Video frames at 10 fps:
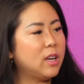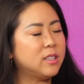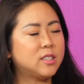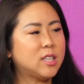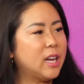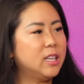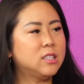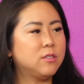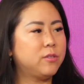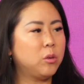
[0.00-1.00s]
like
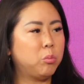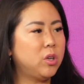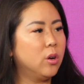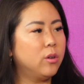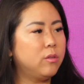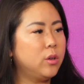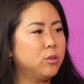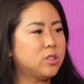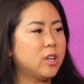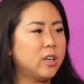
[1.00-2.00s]
scientific peer
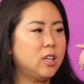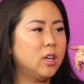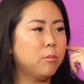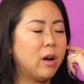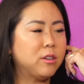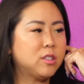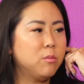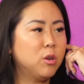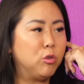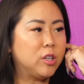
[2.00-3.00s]
review study about
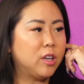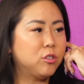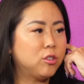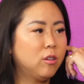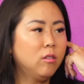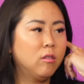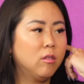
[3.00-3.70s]
semen retention?